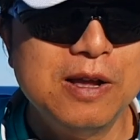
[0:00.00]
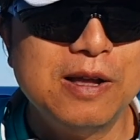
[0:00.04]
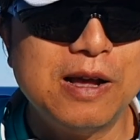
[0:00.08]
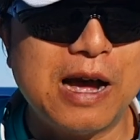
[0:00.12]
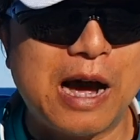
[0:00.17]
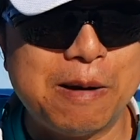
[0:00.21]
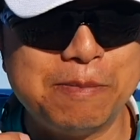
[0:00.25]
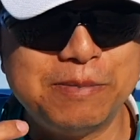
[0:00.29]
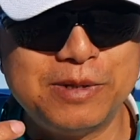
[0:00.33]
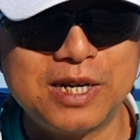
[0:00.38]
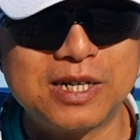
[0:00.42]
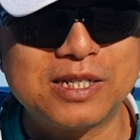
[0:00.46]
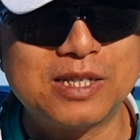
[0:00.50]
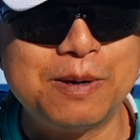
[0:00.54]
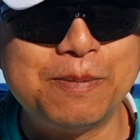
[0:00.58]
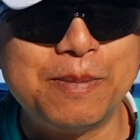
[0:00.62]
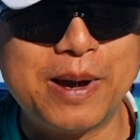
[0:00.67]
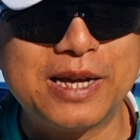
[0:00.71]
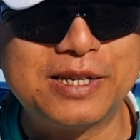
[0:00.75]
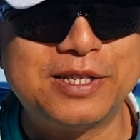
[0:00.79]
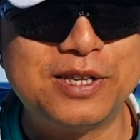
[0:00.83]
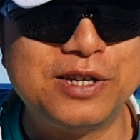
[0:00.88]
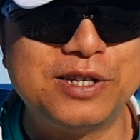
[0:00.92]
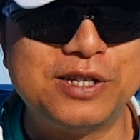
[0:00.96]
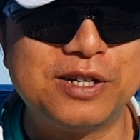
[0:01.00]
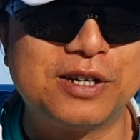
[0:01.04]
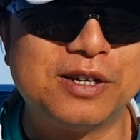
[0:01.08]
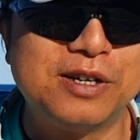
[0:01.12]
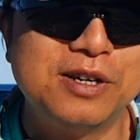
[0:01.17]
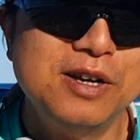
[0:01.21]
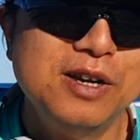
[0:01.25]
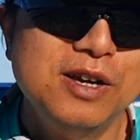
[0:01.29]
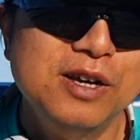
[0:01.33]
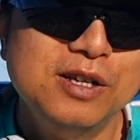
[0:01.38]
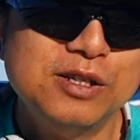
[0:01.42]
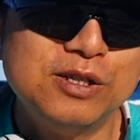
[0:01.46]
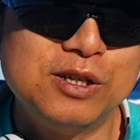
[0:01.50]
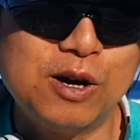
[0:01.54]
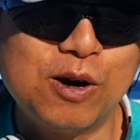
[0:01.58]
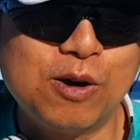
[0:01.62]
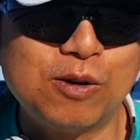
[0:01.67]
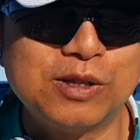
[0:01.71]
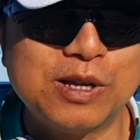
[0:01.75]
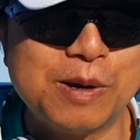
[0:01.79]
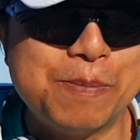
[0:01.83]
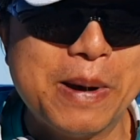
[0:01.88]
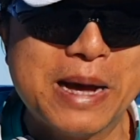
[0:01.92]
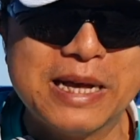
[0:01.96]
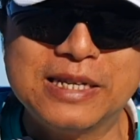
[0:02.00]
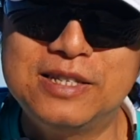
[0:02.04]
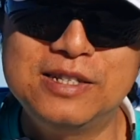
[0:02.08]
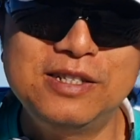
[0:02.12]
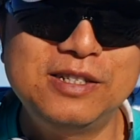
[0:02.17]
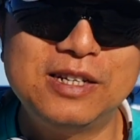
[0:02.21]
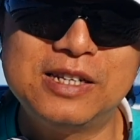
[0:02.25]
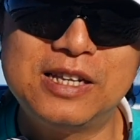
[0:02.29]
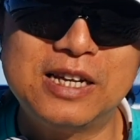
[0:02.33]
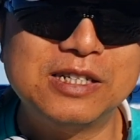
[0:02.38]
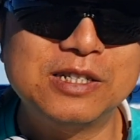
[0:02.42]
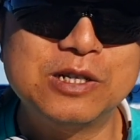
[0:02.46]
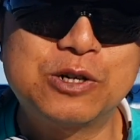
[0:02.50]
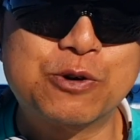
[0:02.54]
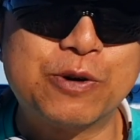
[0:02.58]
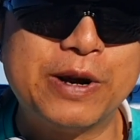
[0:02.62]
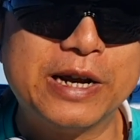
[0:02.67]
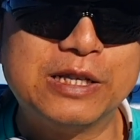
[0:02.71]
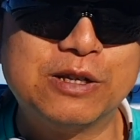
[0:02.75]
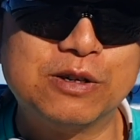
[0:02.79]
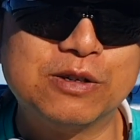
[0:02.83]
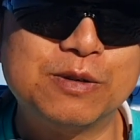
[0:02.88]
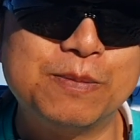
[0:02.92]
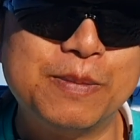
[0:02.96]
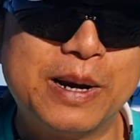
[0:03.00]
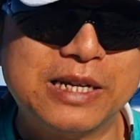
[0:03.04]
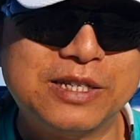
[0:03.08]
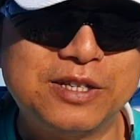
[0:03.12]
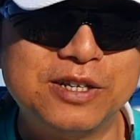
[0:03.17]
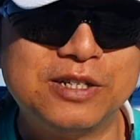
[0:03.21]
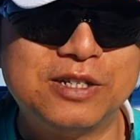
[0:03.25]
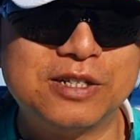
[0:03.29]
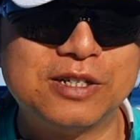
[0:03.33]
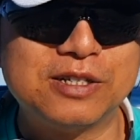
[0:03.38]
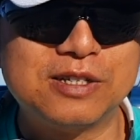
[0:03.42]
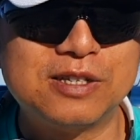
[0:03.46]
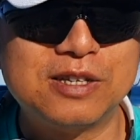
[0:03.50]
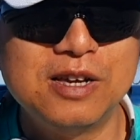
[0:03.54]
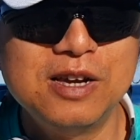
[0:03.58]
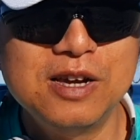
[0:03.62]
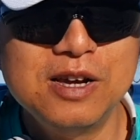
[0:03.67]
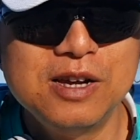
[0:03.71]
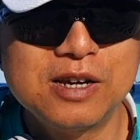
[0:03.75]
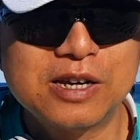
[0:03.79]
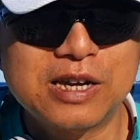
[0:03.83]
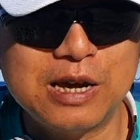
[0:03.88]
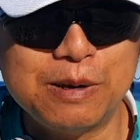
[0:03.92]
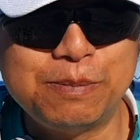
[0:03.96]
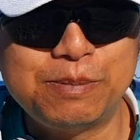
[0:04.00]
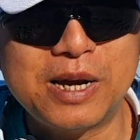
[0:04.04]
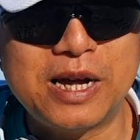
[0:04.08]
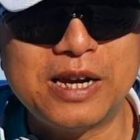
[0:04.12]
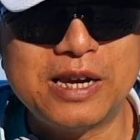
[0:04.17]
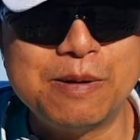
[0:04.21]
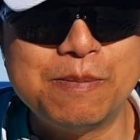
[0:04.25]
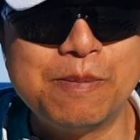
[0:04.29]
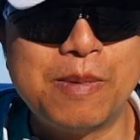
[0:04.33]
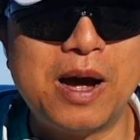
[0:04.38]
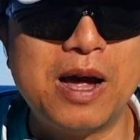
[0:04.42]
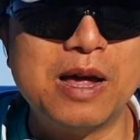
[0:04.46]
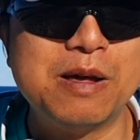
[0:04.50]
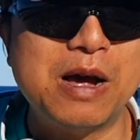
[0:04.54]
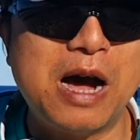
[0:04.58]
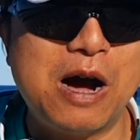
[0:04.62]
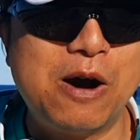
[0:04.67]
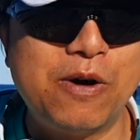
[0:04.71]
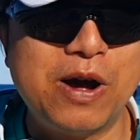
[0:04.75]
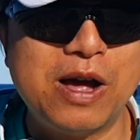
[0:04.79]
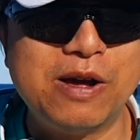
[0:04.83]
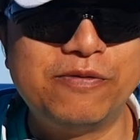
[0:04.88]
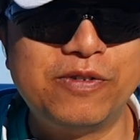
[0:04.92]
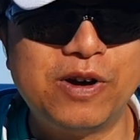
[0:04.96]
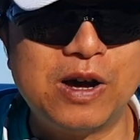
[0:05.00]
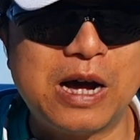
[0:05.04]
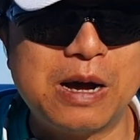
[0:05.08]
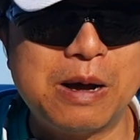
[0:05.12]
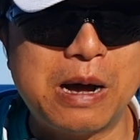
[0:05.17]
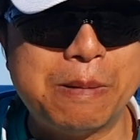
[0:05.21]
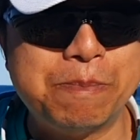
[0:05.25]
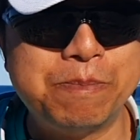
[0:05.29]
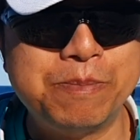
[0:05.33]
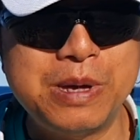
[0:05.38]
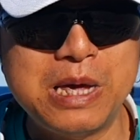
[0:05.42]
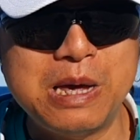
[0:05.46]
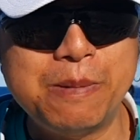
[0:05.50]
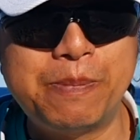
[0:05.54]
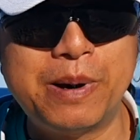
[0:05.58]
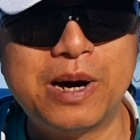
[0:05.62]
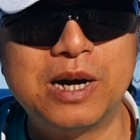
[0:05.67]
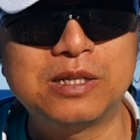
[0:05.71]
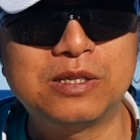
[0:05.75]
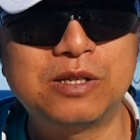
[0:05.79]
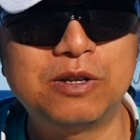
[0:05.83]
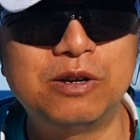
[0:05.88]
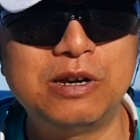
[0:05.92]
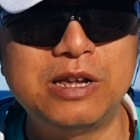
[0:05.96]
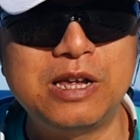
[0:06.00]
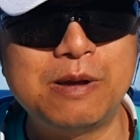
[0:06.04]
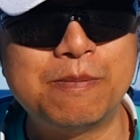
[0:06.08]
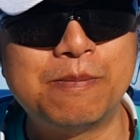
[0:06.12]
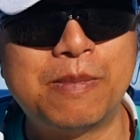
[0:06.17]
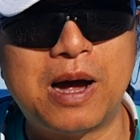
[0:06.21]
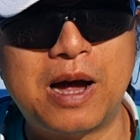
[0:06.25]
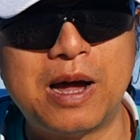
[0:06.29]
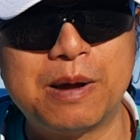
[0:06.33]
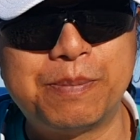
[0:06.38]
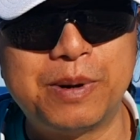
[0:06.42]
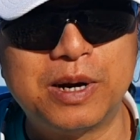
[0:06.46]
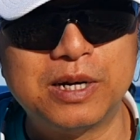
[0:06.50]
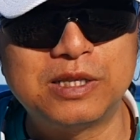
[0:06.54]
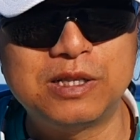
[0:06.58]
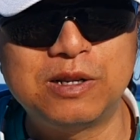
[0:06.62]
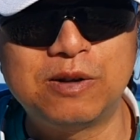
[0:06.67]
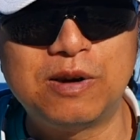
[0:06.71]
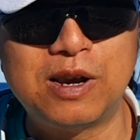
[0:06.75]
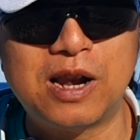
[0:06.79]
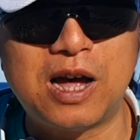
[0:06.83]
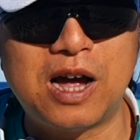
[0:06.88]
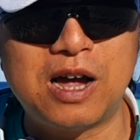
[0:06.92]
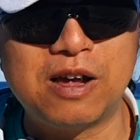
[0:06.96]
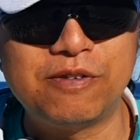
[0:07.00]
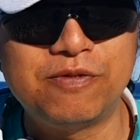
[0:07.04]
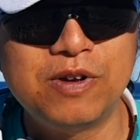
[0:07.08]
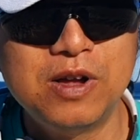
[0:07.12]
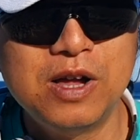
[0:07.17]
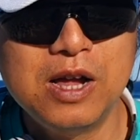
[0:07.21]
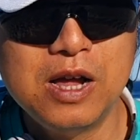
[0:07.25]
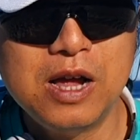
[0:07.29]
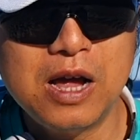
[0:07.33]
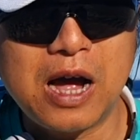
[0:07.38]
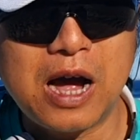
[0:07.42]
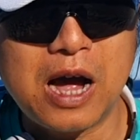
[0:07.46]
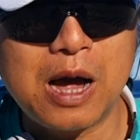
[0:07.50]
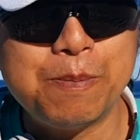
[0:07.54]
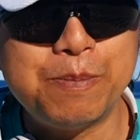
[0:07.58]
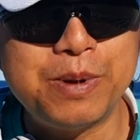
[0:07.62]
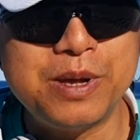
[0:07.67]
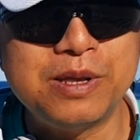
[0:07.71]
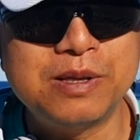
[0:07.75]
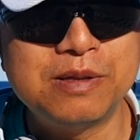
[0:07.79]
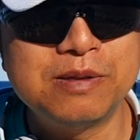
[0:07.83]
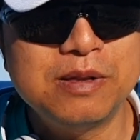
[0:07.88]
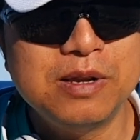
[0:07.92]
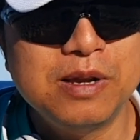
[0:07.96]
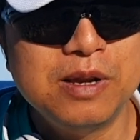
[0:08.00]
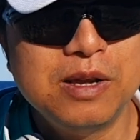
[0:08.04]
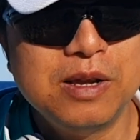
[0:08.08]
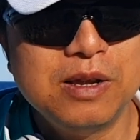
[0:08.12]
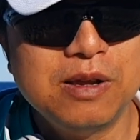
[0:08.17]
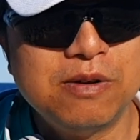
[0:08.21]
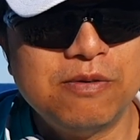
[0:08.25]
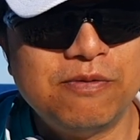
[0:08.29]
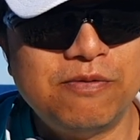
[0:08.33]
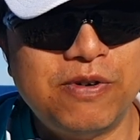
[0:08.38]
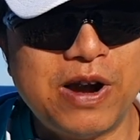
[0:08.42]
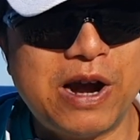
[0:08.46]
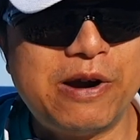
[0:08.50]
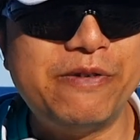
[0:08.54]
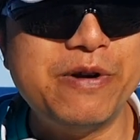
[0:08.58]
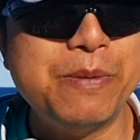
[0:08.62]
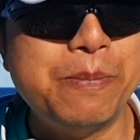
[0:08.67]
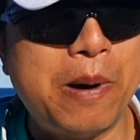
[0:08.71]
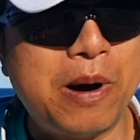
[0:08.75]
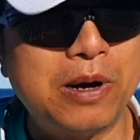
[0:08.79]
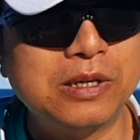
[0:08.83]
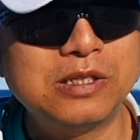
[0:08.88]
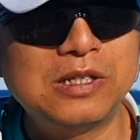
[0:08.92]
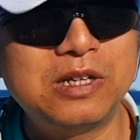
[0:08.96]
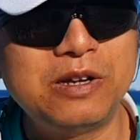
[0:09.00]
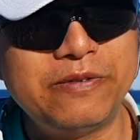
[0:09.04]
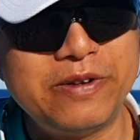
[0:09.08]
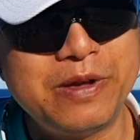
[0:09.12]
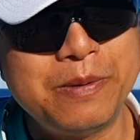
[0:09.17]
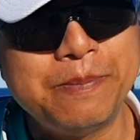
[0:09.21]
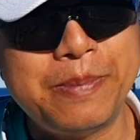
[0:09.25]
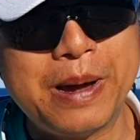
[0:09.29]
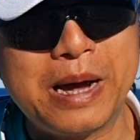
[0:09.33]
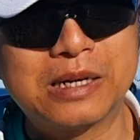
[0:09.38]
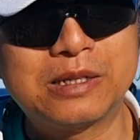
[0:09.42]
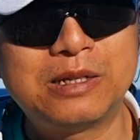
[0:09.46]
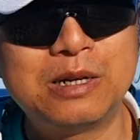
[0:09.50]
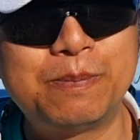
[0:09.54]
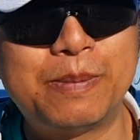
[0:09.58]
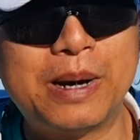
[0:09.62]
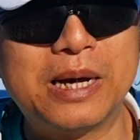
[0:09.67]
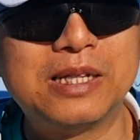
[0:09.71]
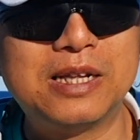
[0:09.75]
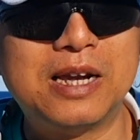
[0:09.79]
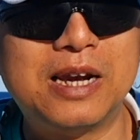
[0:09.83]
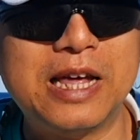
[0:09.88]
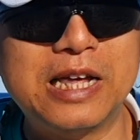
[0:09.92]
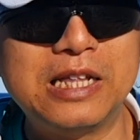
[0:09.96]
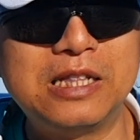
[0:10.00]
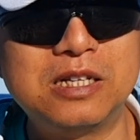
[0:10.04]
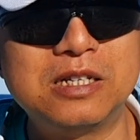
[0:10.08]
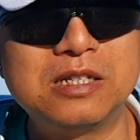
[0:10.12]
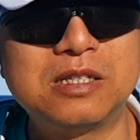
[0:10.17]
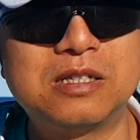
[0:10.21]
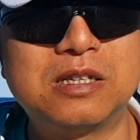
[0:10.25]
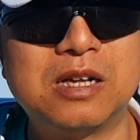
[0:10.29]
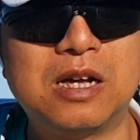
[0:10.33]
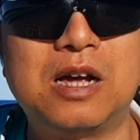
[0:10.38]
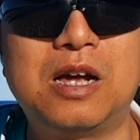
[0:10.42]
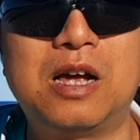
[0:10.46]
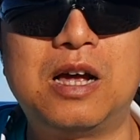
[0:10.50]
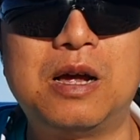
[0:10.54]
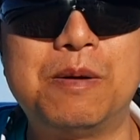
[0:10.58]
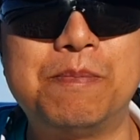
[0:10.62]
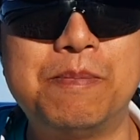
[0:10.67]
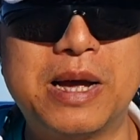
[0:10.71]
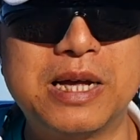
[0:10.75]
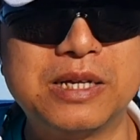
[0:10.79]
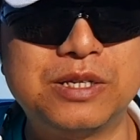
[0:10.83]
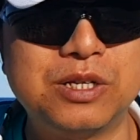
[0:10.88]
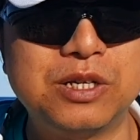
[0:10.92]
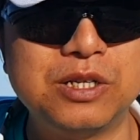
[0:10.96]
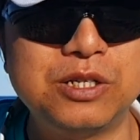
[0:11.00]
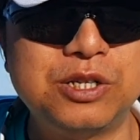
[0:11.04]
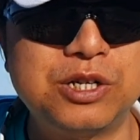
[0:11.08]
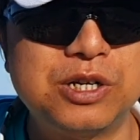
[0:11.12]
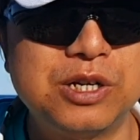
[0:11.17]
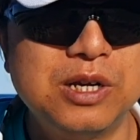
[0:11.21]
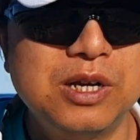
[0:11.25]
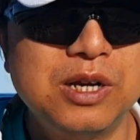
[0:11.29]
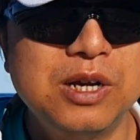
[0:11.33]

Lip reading: I'm just a messenger. So the messenger doesn't create those messages. Keep that in mind. However, me personally, in my personal life, I've been very positively impacted by the latest message.